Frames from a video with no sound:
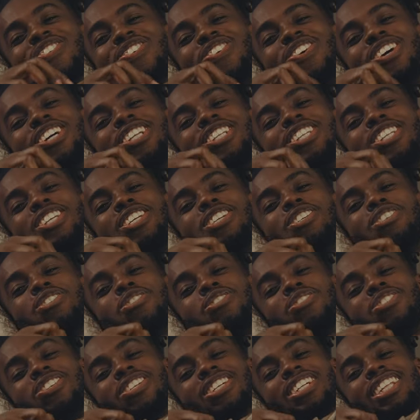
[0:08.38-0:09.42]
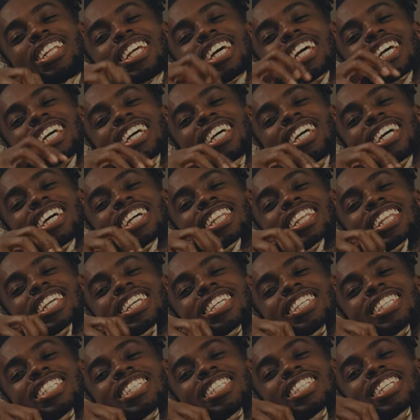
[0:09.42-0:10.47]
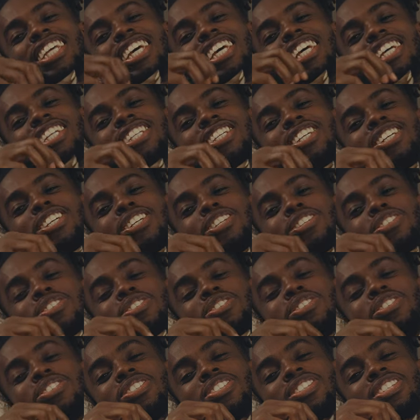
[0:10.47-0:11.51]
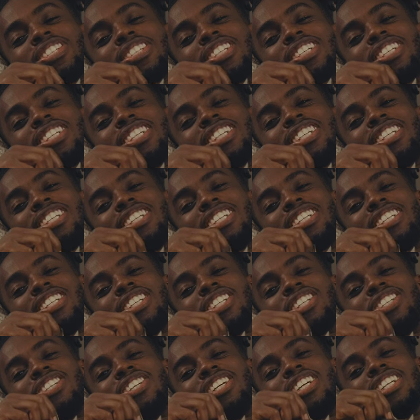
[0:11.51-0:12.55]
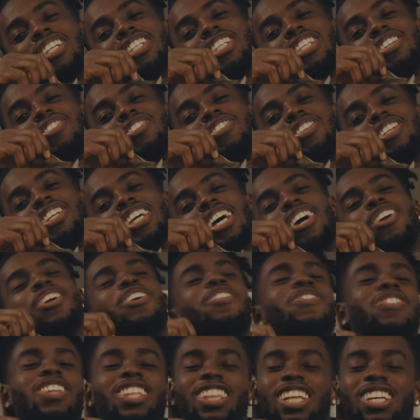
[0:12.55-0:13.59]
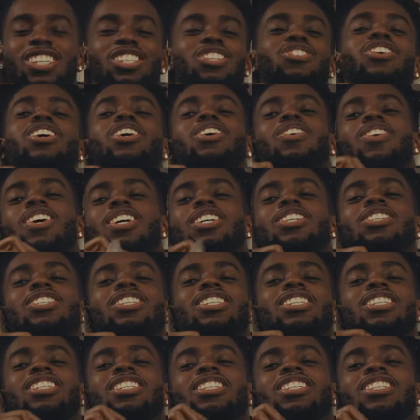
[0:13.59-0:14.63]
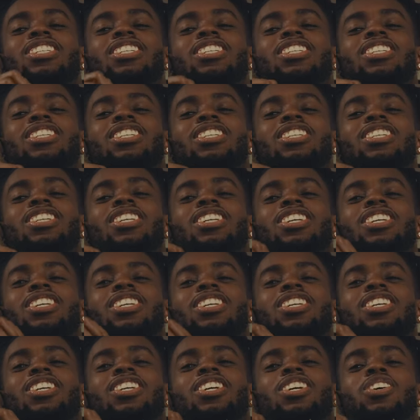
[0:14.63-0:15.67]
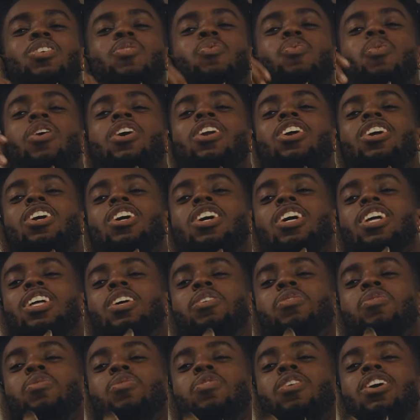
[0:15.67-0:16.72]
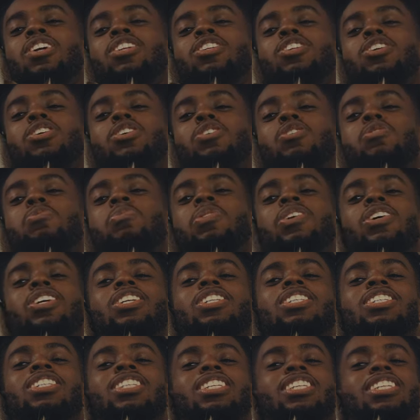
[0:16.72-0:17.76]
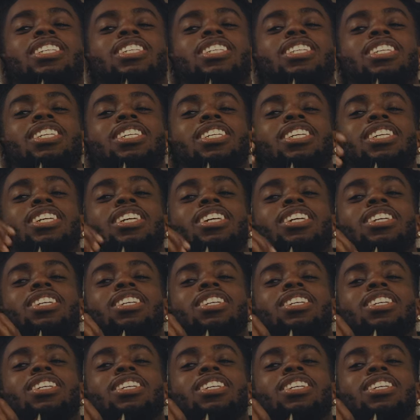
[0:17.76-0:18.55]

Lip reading: What do you feel like the state of creativity? I don't even think that's the right question. What do you personally see